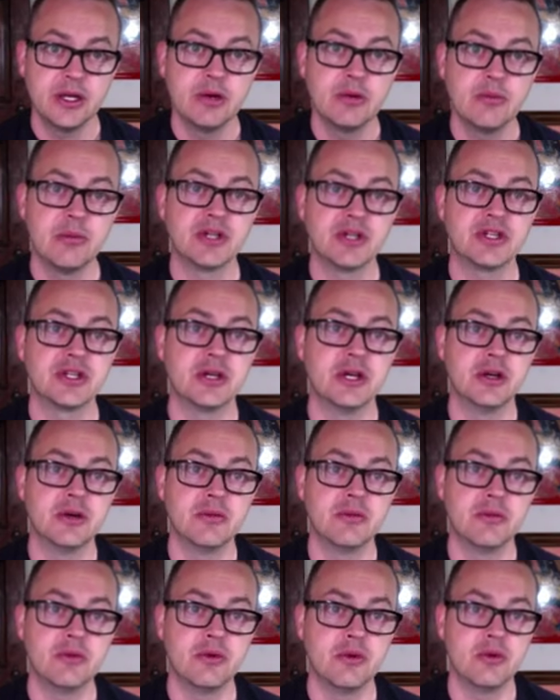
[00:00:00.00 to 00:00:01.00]
but to
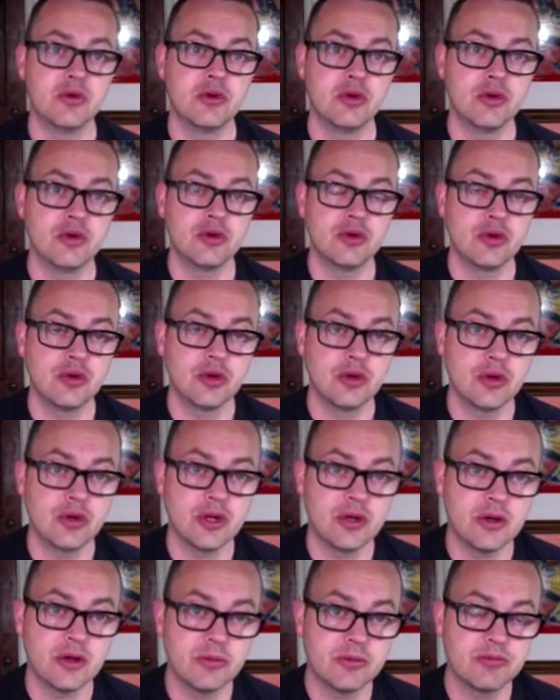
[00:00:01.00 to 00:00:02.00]

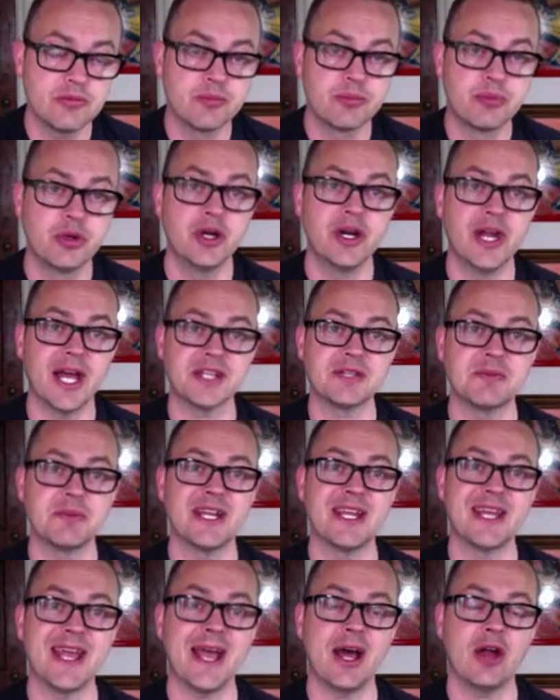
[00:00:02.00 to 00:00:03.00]
put as
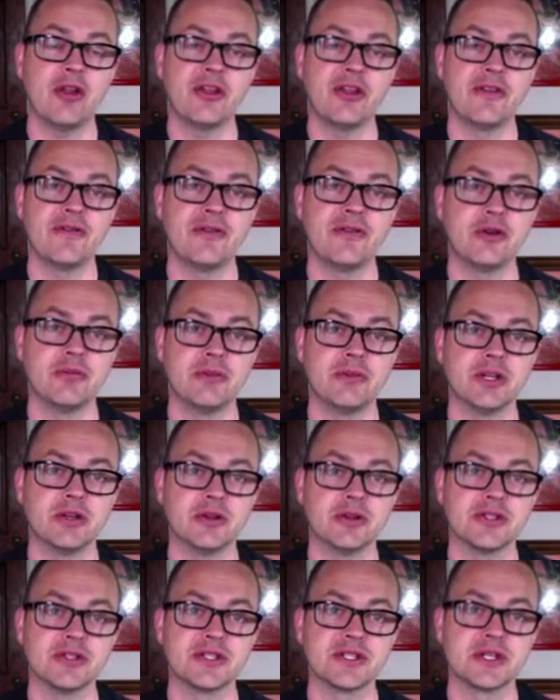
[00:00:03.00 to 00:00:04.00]
many healthy food
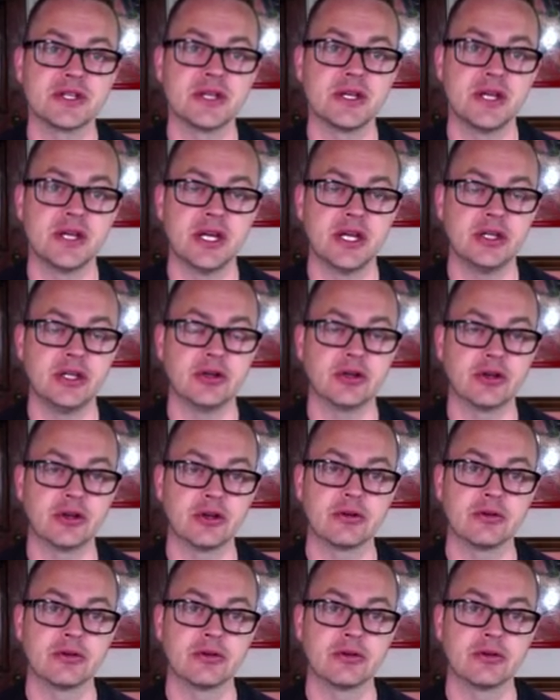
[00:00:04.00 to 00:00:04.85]
meals in your